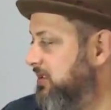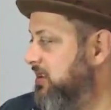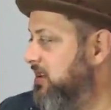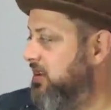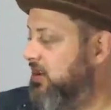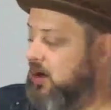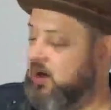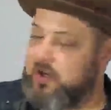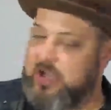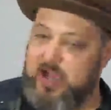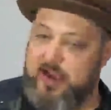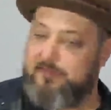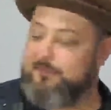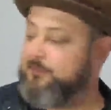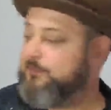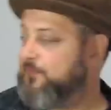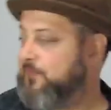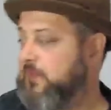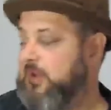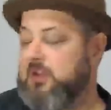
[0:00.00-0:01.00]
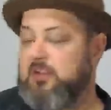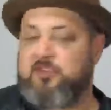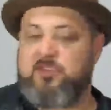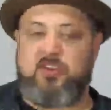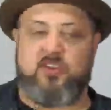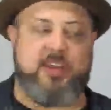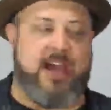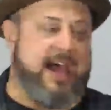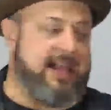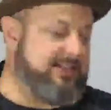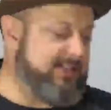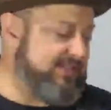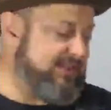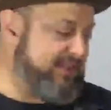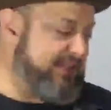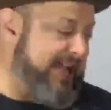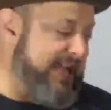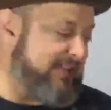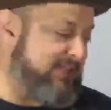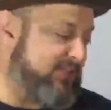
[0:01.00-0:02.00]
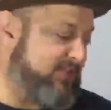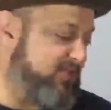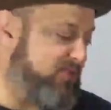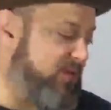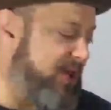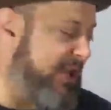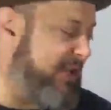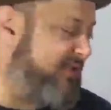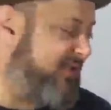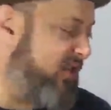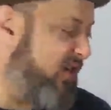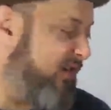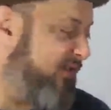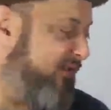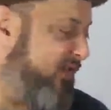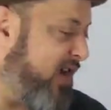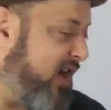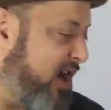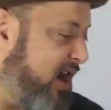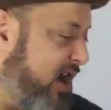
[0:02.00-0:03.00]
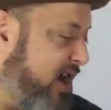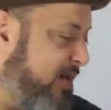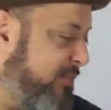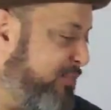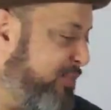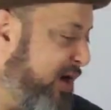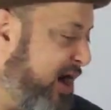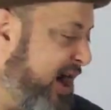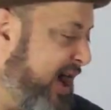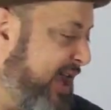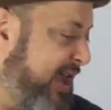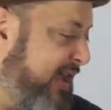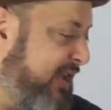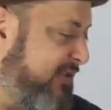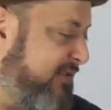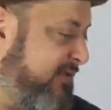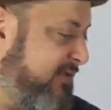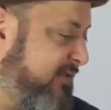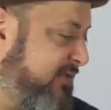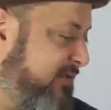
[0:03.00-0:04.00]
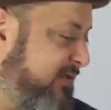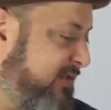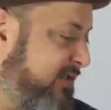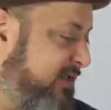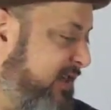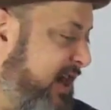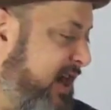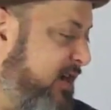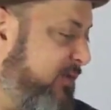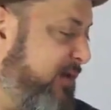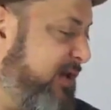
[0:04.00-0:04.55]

Okay, so that's 3 so far. Brian, how are we